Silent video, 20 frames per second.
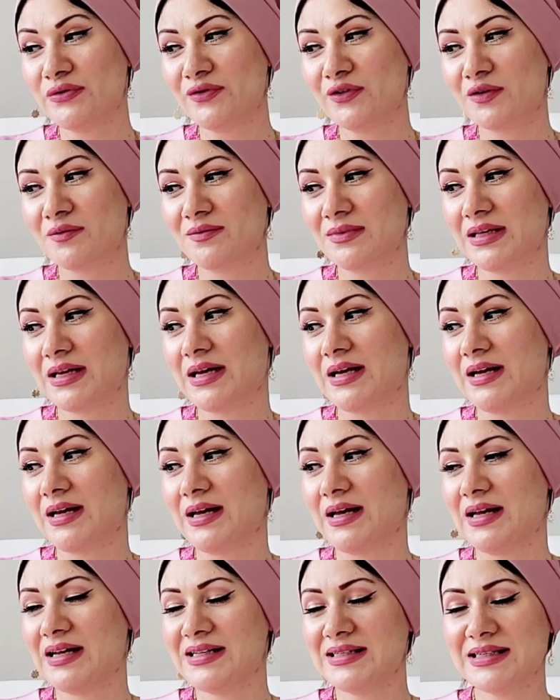From the
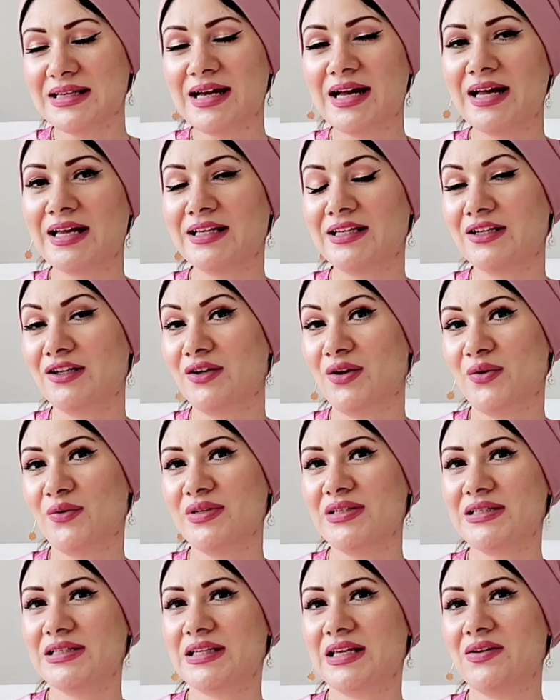aldehyde
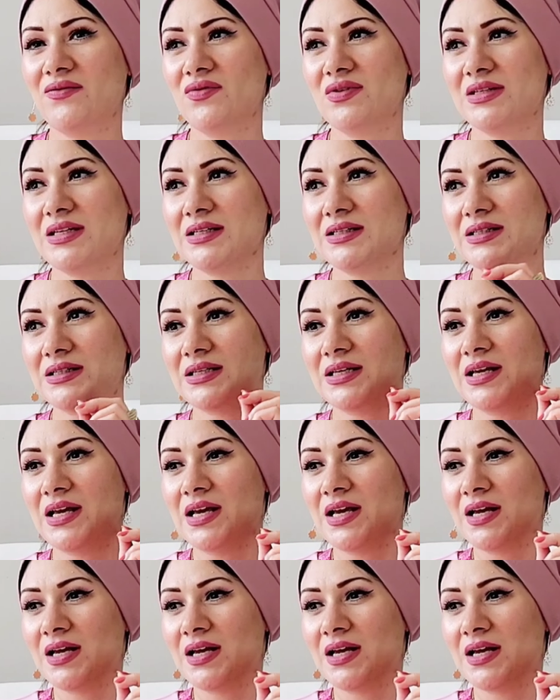note, gives it